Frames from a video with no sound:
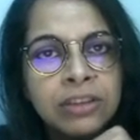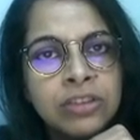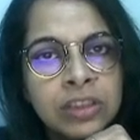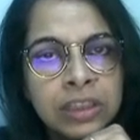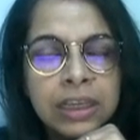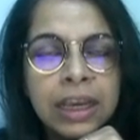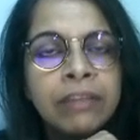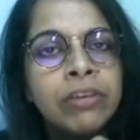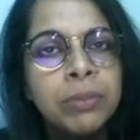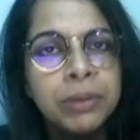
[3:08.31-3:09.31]
to see
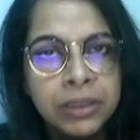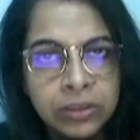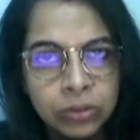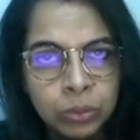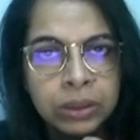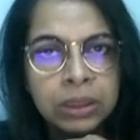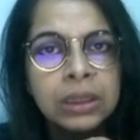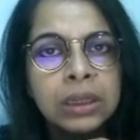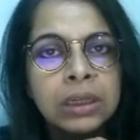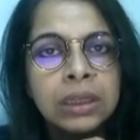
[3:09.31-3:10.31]
everybody's
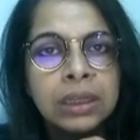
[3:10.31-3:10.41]
work